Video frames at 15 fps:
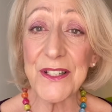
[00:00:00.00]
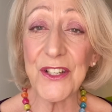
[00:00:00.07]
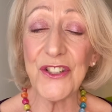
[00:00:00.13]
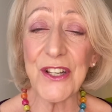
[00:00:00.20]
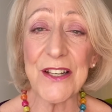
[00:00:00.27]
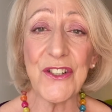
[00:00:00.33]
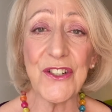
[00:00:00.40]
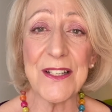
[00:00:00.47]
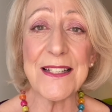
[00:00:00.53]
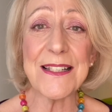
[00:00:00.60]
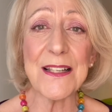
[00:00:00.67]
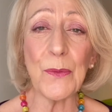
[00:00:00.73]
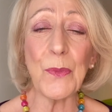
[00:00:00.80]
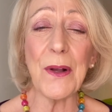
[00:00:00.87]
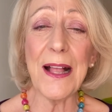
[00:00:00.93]
suggestions
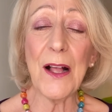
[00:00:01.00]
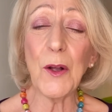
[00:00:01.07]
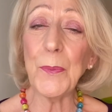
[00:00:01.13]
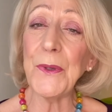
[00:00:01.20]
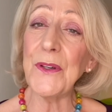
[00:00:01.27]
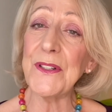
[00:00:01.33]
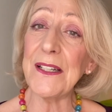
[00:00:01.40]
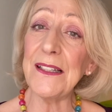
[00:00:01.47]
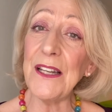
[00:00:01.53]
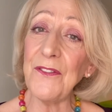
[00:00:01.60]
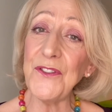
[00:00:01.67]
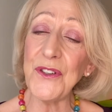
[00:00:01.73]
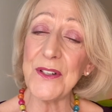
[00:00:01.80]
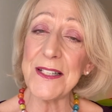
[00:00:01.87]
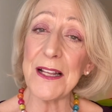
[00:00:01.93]
that will help you to
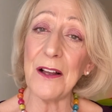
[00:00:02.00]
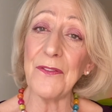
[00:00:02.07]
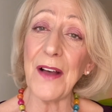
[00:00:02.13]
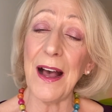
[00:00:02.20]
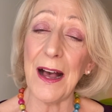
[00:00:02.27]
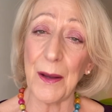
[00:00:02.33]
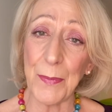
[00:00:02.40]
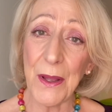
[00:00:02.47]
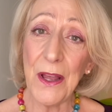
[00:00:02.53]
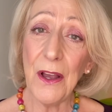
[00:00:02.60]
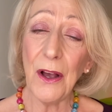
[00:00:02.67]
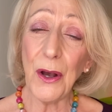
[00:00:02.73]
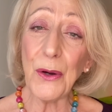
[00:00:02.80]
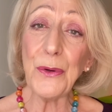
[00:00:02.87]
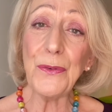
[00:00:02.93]
lift yourself up
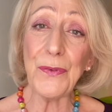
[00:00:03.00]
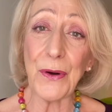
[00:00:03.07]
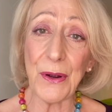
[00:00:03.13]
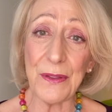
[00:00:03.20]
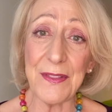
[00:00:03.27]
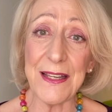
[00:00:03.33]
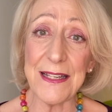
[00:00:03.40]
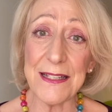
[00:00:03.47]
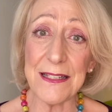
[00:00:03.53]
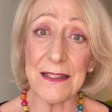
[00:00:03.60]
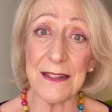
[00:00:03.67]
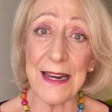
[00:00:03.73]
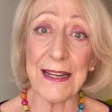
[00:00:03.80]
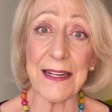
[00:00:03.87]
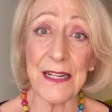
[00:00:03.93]
over these
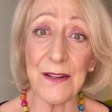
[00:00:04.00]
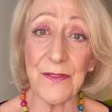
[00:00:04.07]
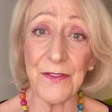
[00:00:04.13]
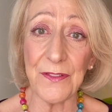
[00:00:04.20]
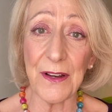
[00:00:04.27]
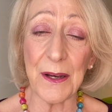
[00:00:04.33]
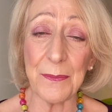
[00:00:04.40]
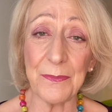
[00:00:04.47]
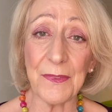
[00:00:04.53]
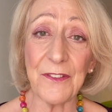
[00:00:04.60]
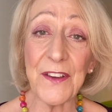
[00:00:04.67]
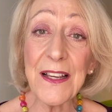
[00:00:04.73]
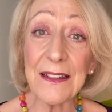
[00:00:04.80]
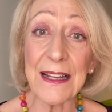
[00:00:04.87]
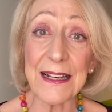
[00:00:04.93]
negative um,
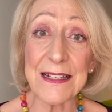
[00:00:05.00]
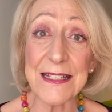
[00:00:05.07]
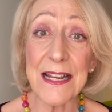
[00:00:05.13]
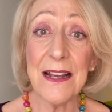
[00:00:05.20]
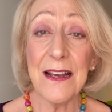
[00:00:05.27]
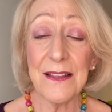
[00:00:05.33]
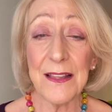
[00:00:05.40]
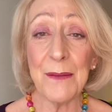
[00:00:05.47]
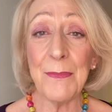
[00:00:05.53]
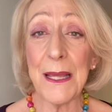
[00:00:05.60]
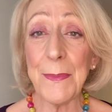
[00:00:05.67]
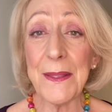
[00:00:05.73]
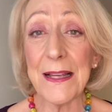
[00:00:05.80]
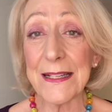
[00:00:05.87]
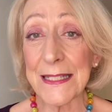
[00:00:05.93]
feelings, then
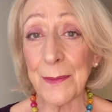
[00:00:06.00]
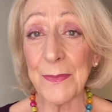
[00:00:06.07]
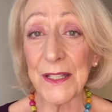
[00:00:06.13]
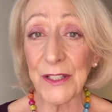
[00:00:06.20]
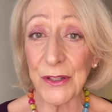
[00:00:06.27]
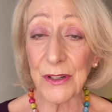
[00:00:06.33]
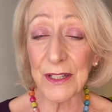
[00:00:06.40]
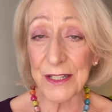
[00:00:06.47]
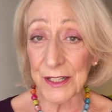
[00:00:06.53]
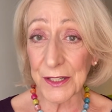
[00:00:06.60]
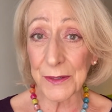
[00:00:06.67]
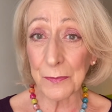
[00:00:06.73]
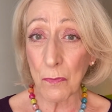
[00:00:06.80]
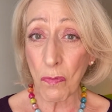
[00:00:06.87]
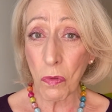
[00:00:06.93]
maybe that's something you can do.